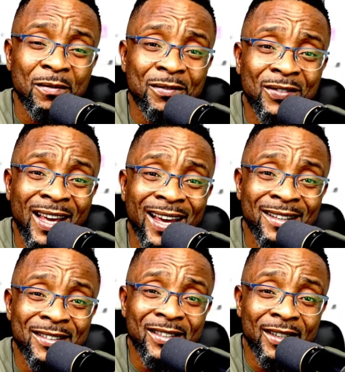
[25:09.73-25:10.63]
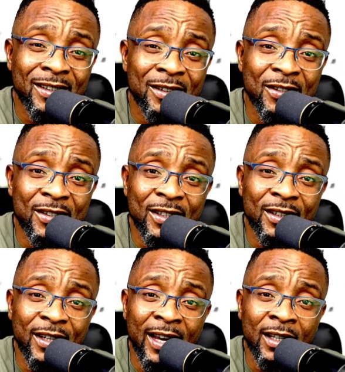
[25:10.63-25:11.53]
30
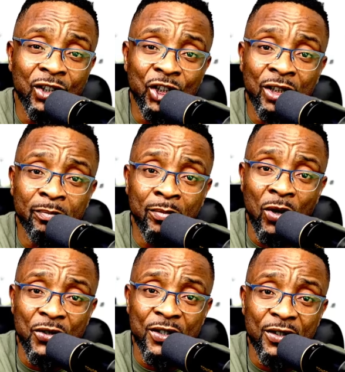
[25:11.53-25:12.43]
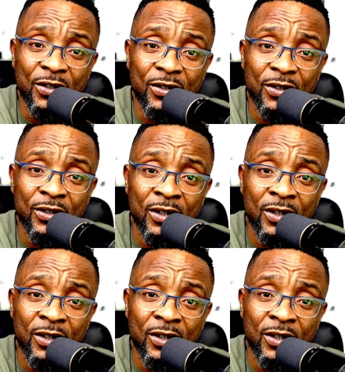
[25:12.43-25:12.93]
CNG buses